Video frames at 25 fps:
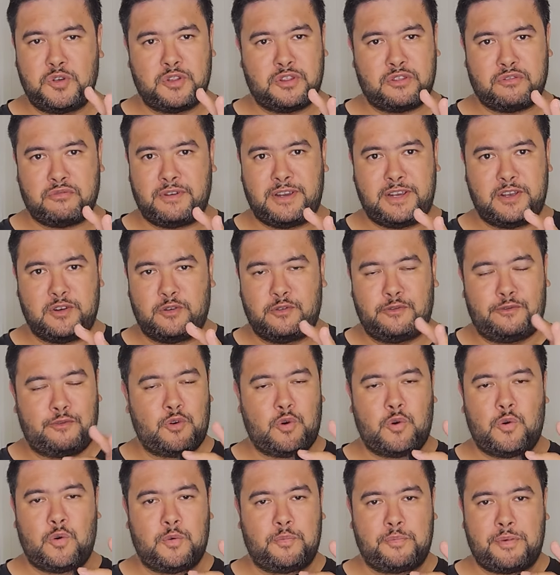3 or
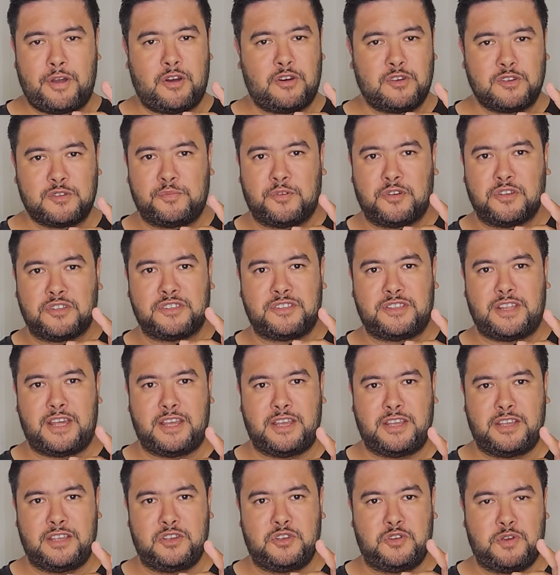4 power spots
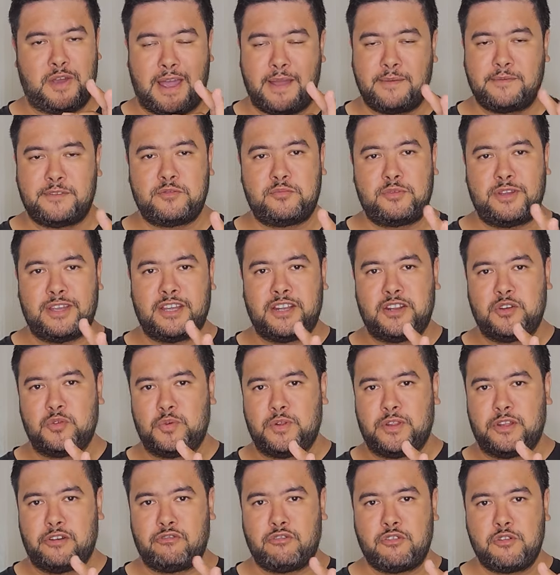that you aim to be hitting
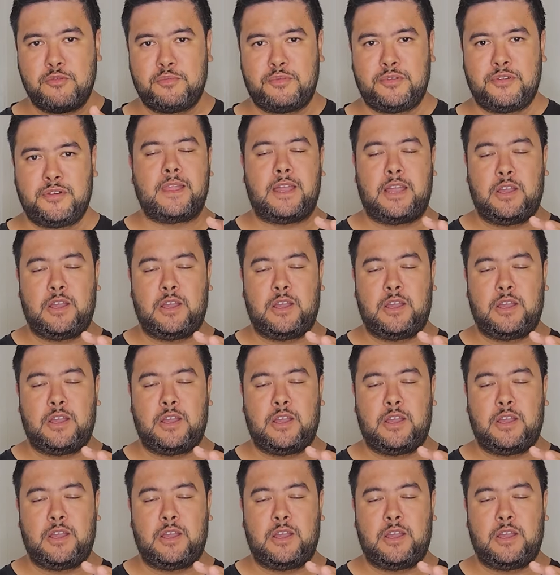with a group,